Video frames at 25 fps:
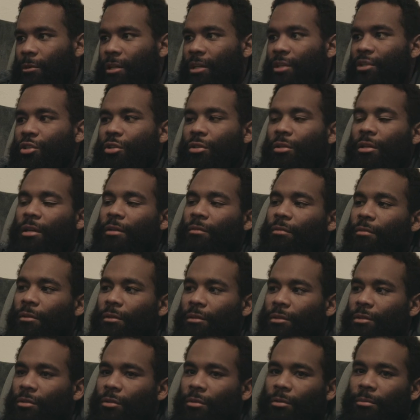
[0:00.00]
Why does your life
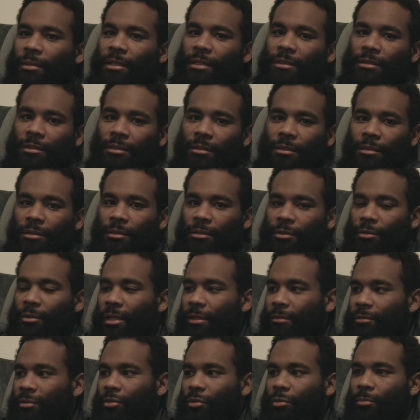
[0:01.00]
look so amazing and you
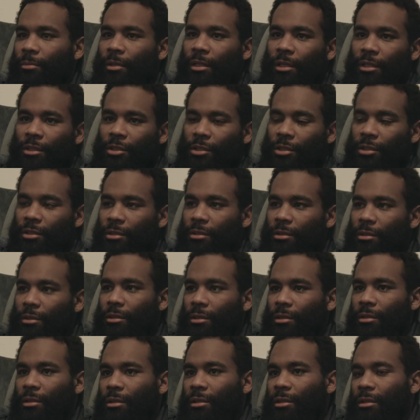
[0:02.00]
have so much?
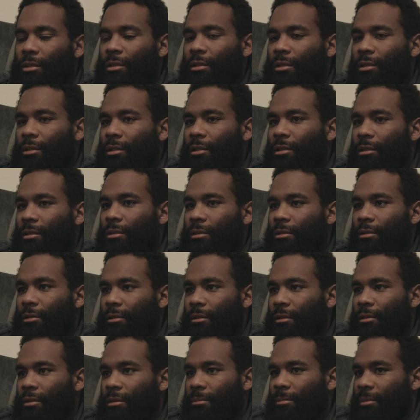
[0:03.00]

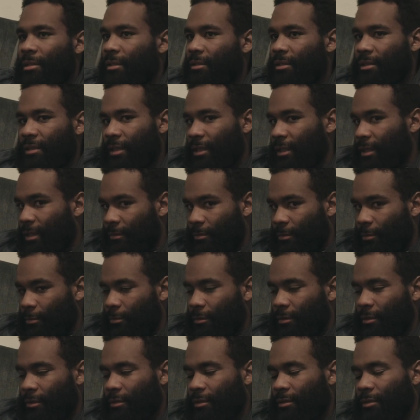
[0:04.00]
And I'm not saying
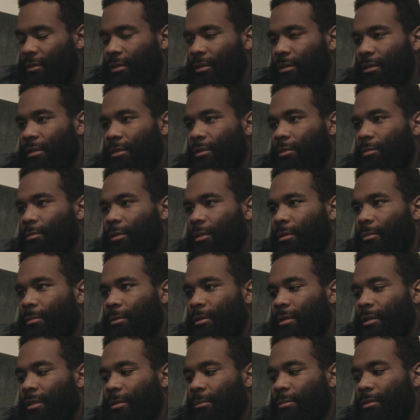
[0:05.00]
everyone is this way,
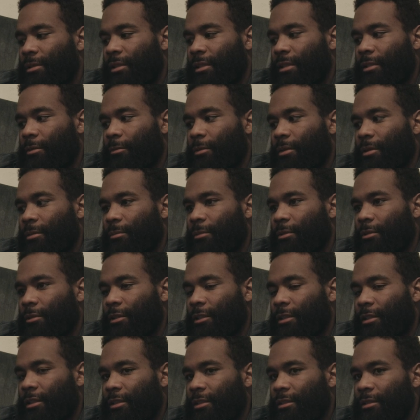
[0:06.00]
but I'm saying what I'm
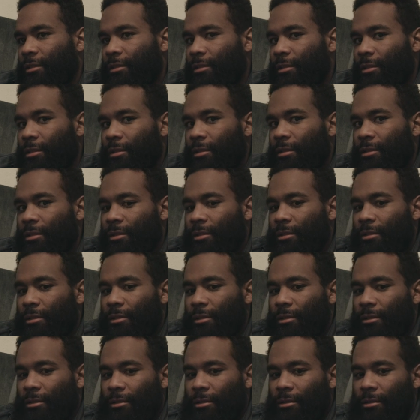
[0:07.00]
learning is,
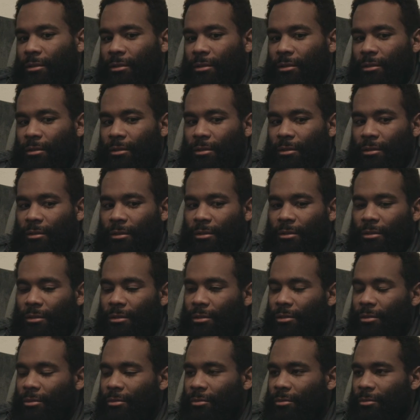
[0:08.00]
you
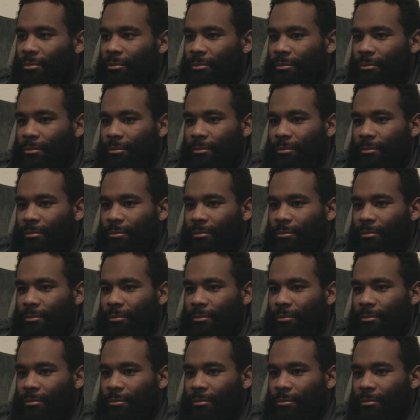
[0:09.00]
know,